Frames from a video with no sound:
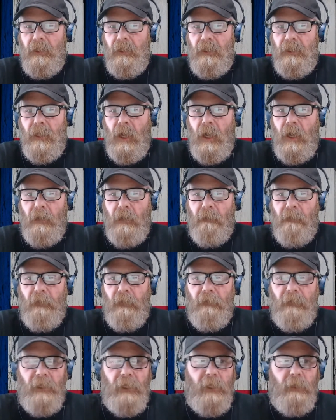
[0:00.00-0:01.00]
Don
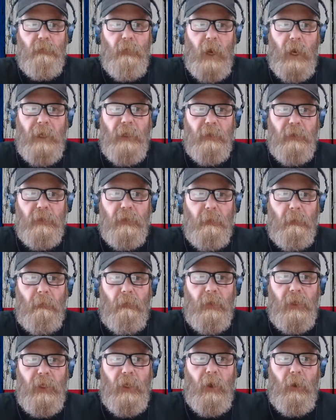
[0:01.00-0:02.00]
15 Miners,
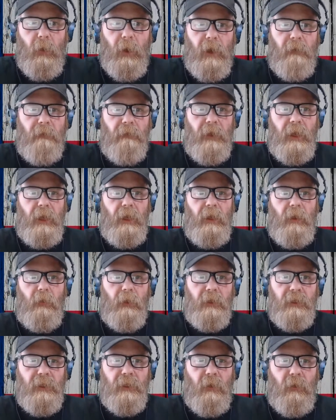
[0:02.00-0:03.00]
BOFL.
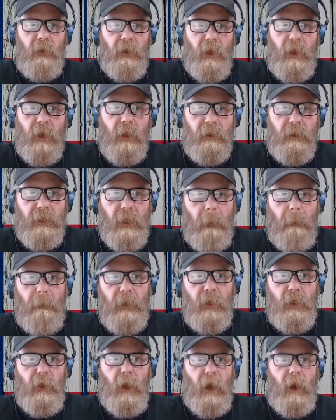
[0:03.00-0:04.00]
What's going on? Is that
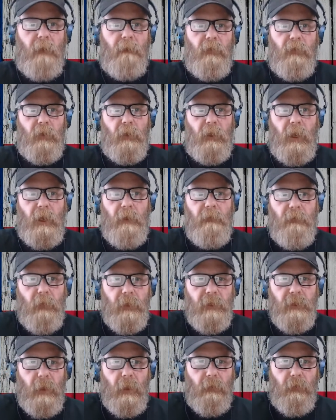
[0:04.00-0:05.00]
Beard On for Life?
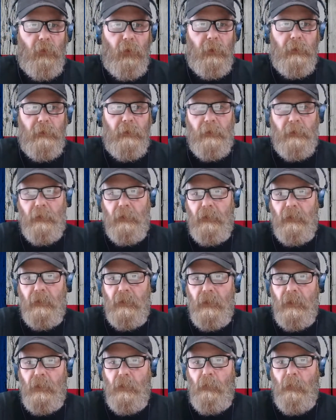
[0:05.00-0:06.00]
What's up, brother? Good to
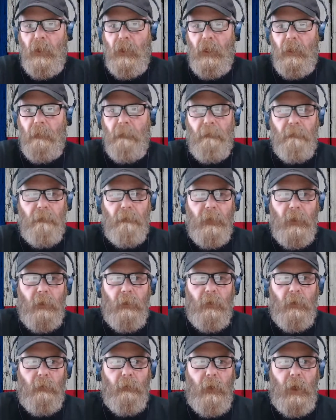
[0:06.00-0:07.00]
see you, man.
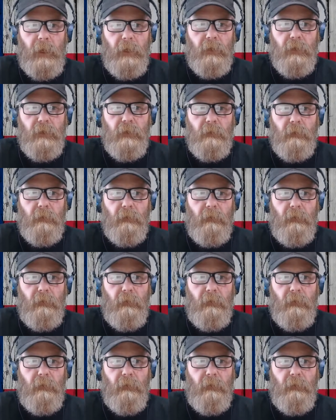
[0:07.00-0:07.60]
Miners.